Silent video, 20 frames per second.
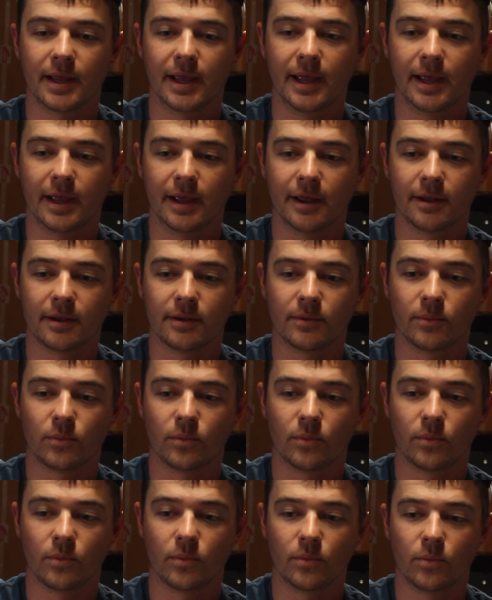and
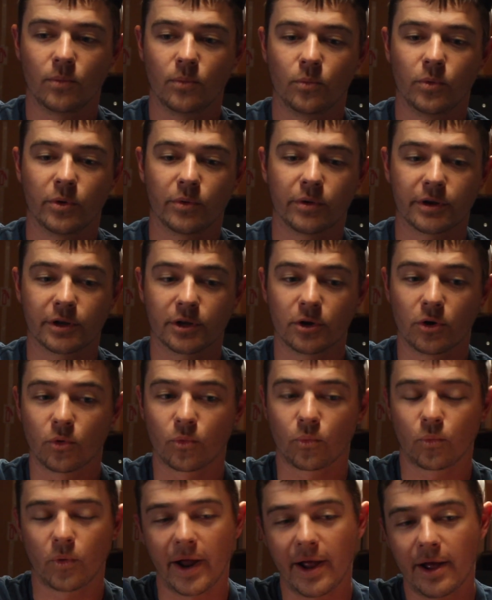we were gonna
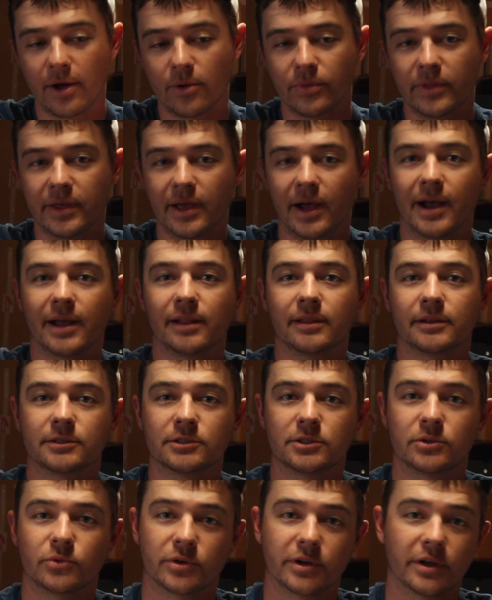go around the
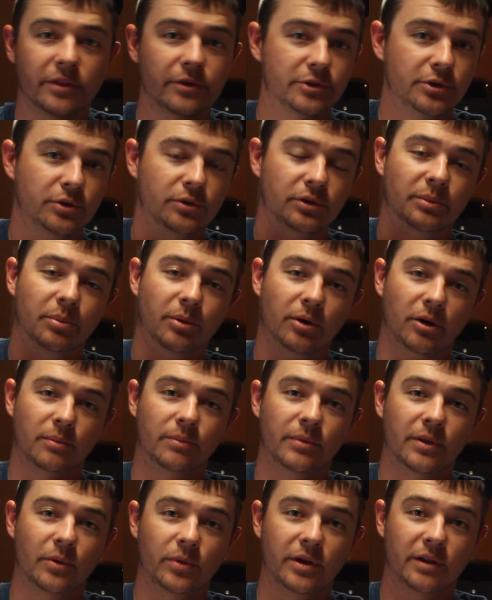island to another Thule
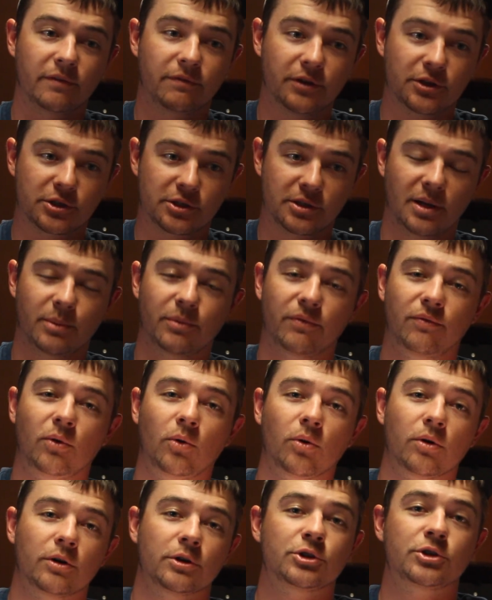berm that we had fished the night
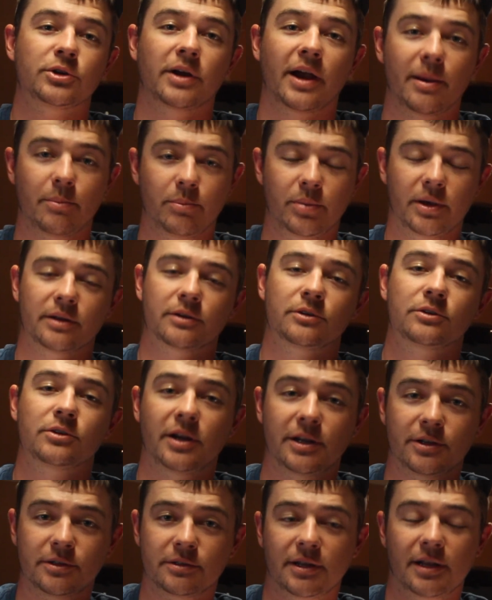before and try and
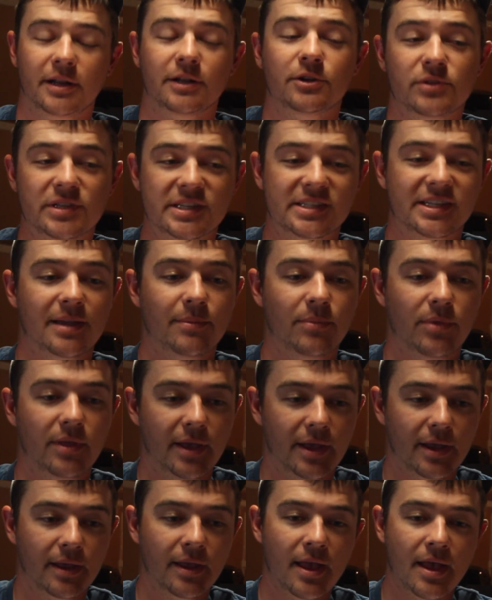kind of do the same
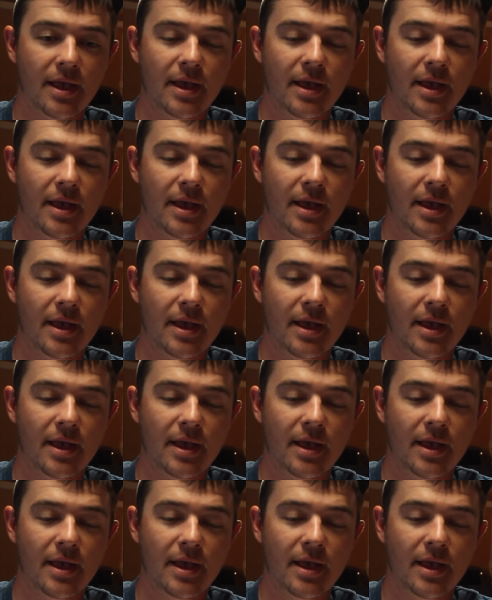thing.